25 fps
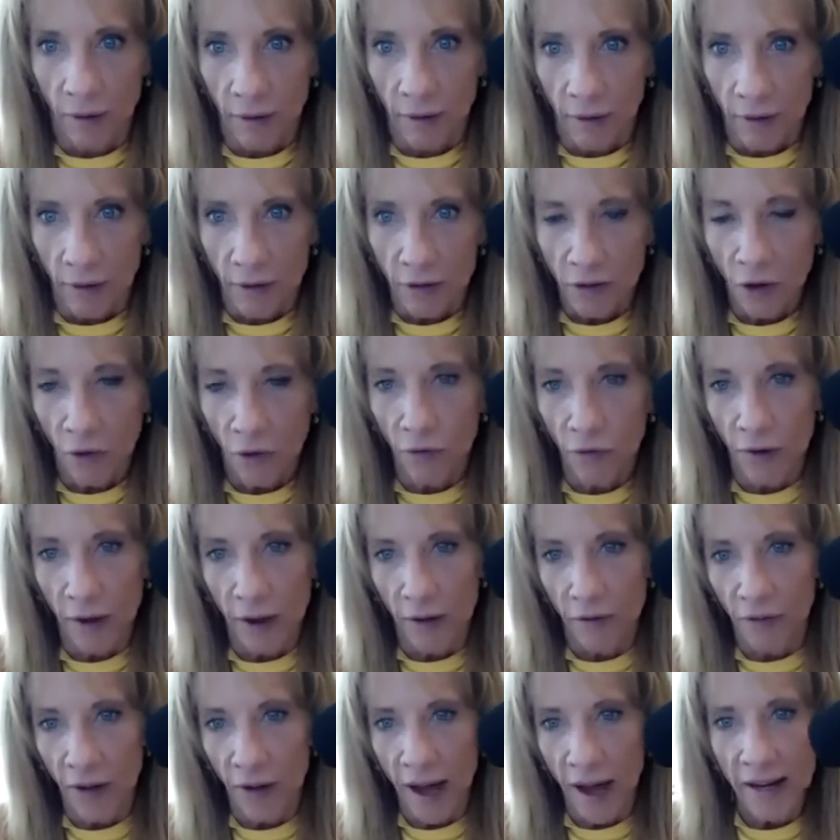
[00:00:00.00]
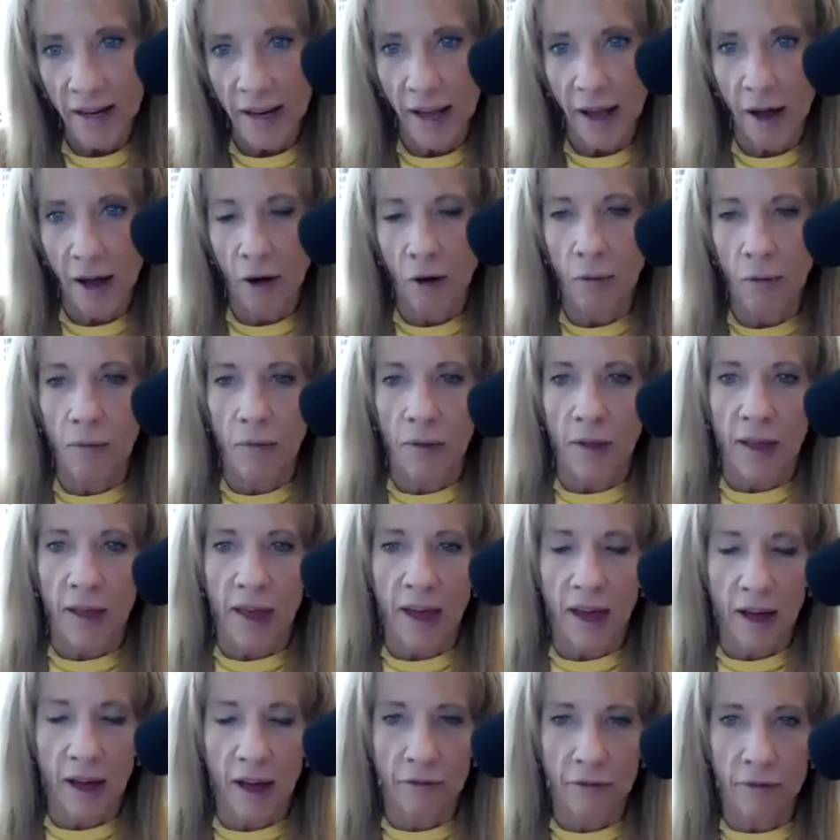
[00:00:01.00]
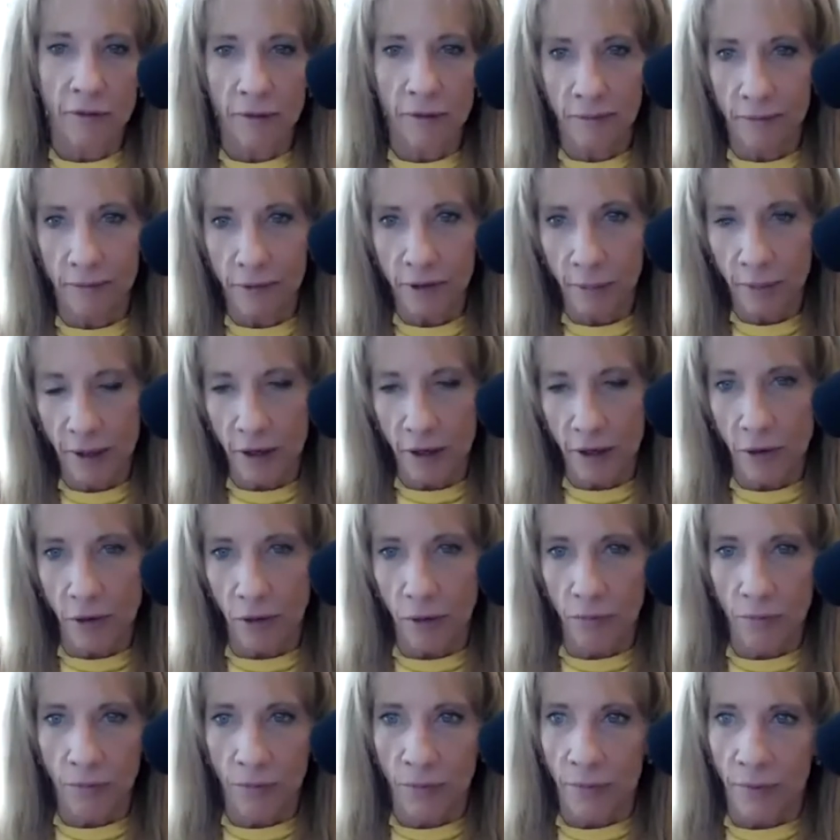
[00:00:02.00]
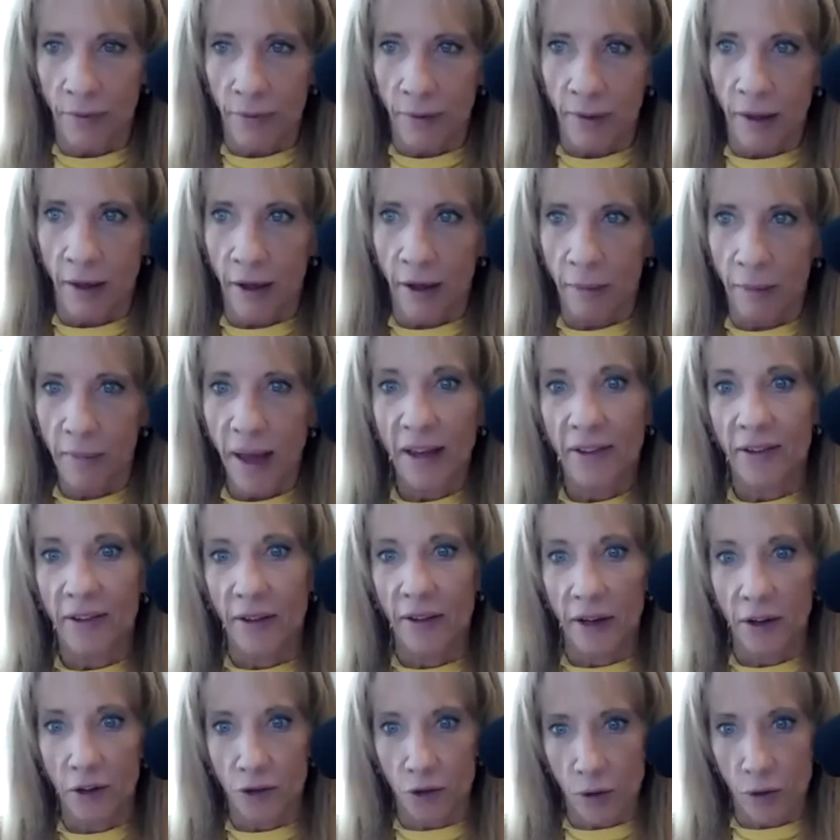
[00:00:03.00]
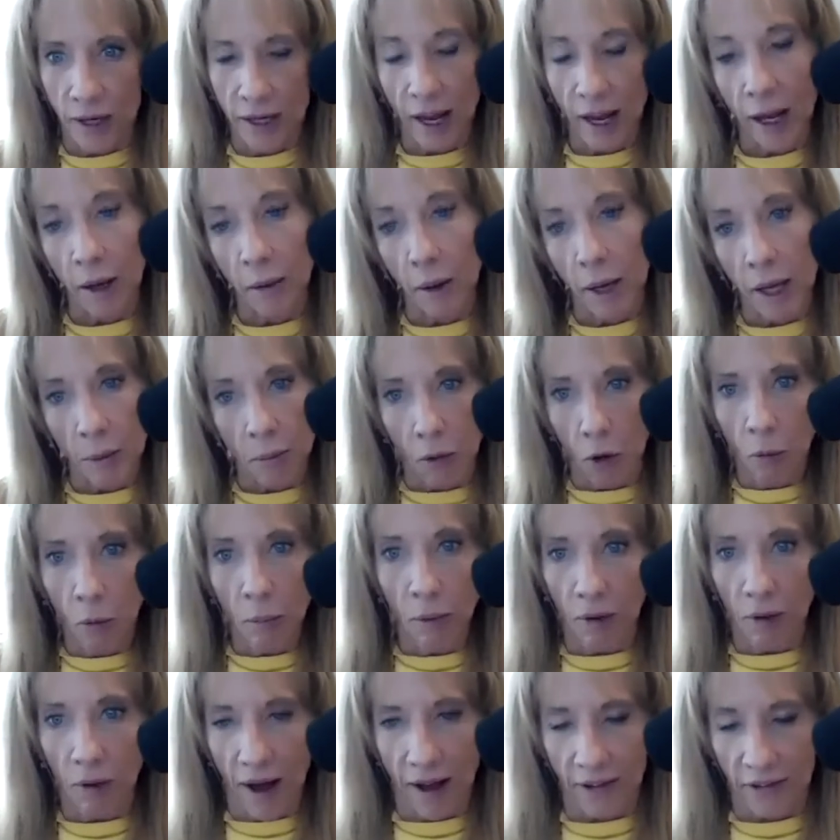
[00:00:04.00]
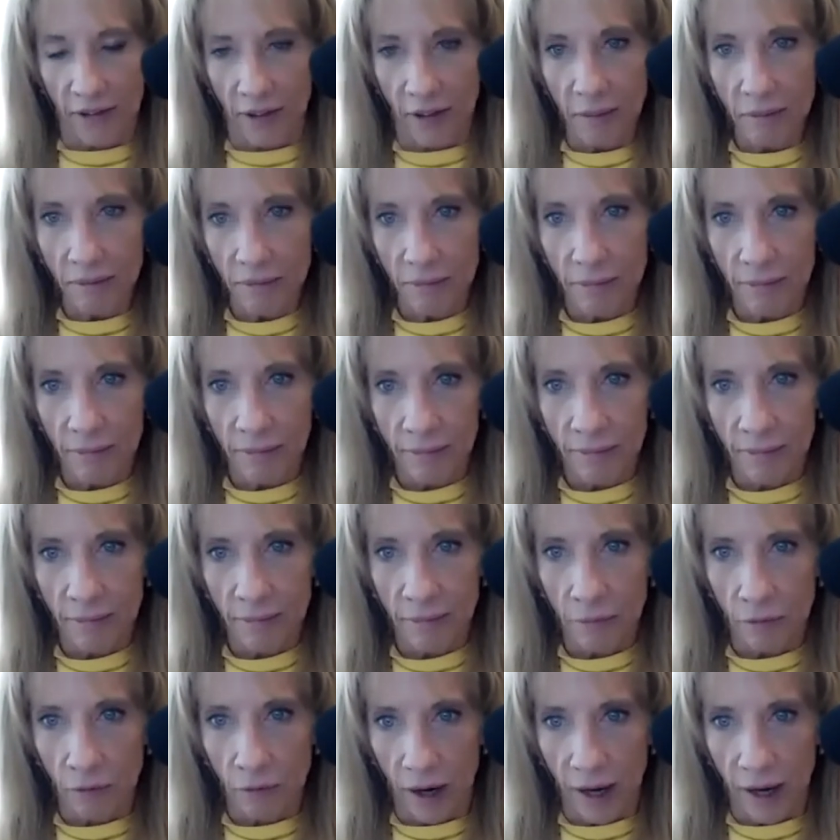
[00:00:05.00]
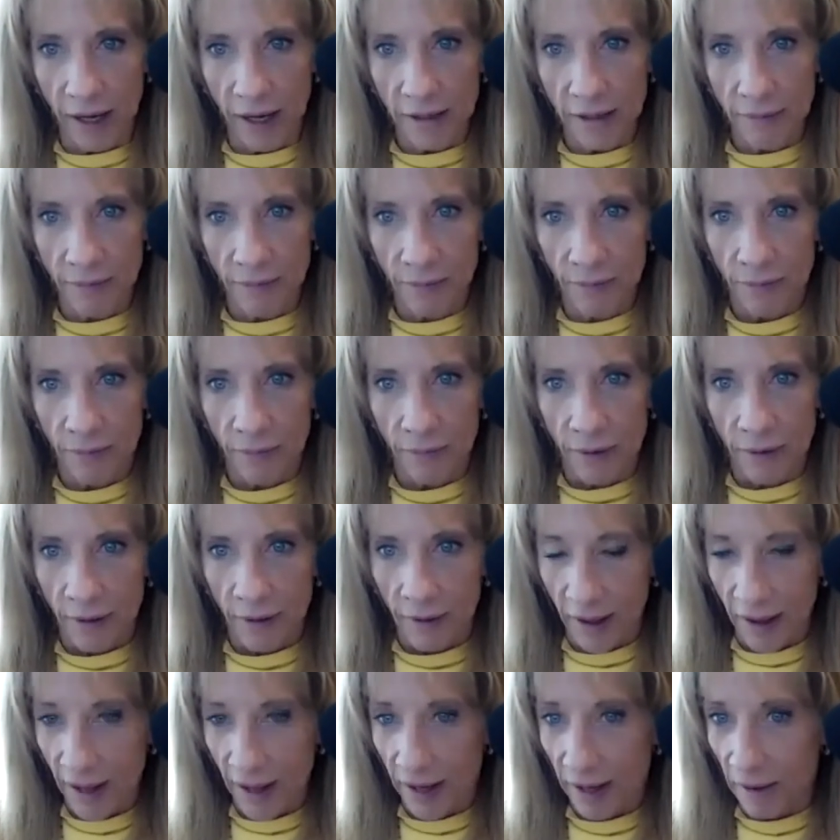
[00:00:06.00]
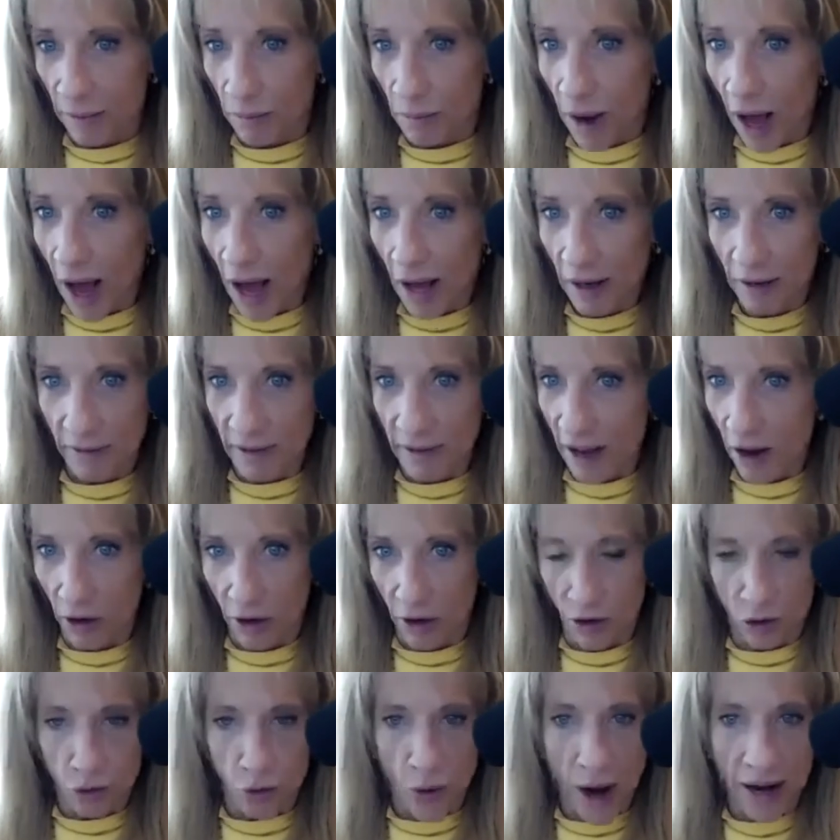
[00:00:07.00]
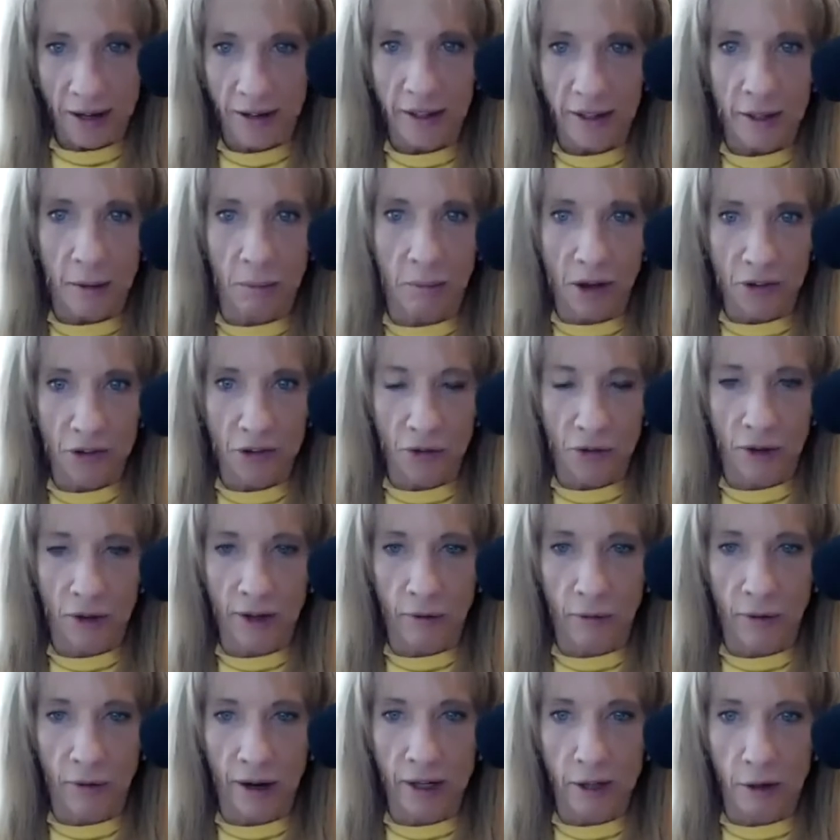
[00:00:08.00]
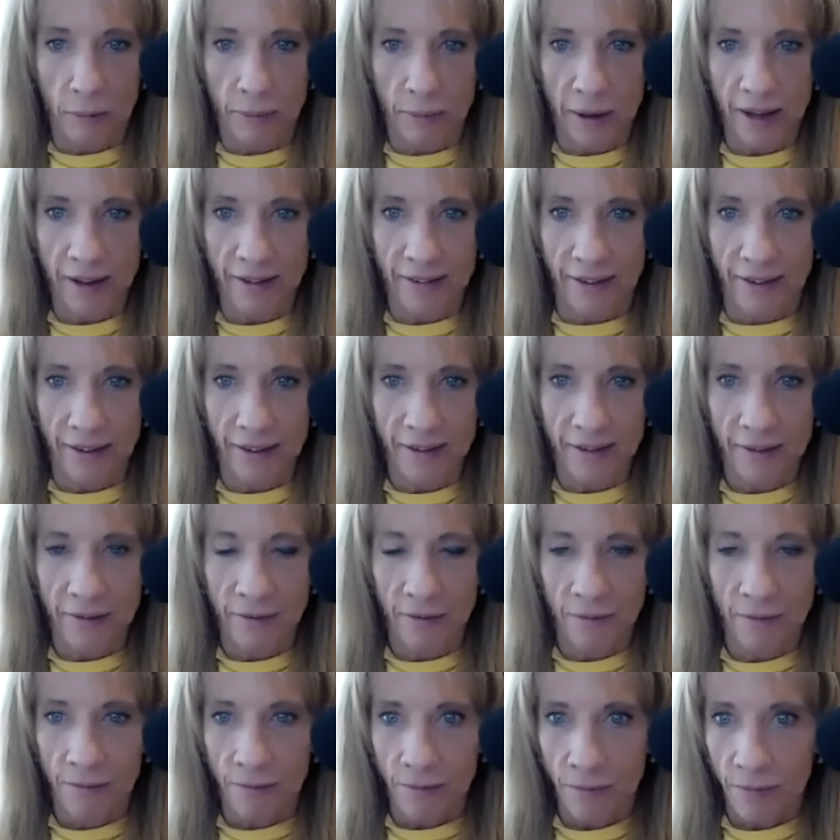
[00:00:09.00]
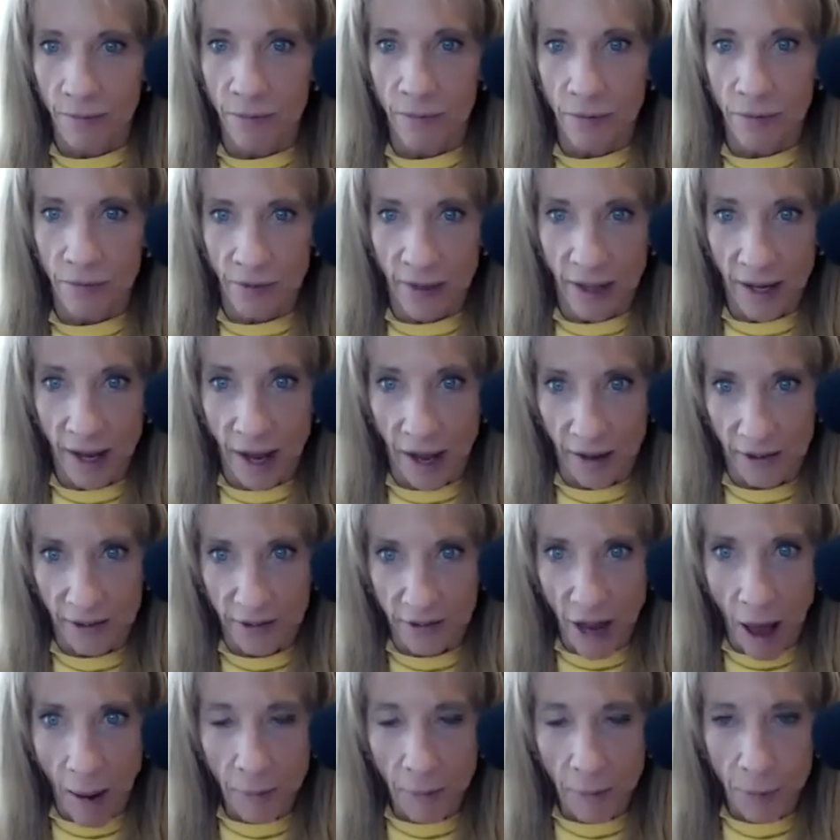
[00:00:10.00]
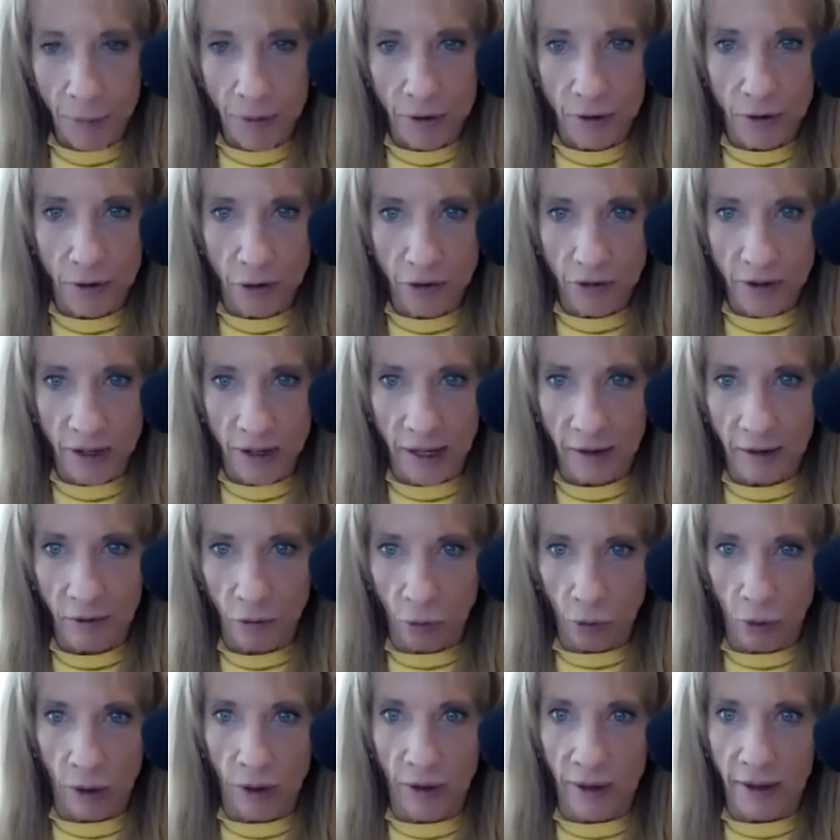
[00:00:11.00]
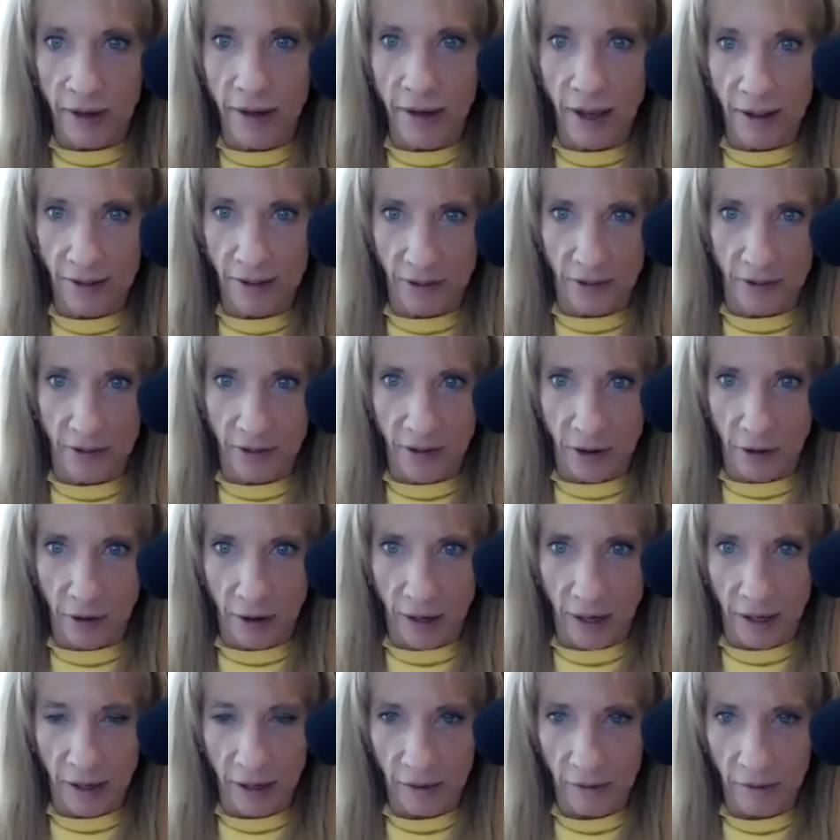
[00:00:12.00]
So if I now have somebody who has an injury and I immobilize them, right, and they're not now contracting the muscle on a regular basis, then I stop producing one of the necessary